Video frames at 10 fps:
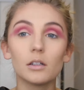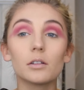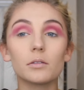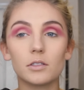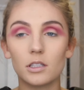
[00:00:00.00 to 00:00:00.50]

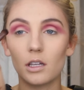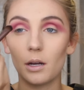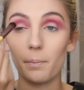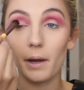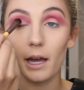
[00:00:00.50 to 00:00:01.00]
So we're just going
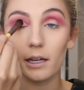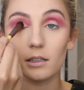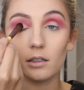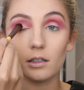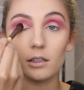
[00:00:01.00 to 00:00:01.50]
to pack
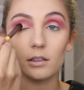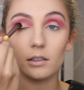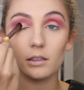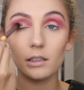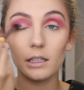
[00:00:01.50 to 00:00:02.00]
it on the
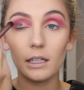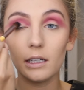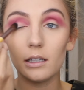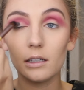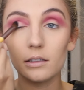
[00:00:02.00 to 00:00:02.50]

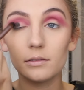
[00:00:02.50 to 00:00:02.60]
lid.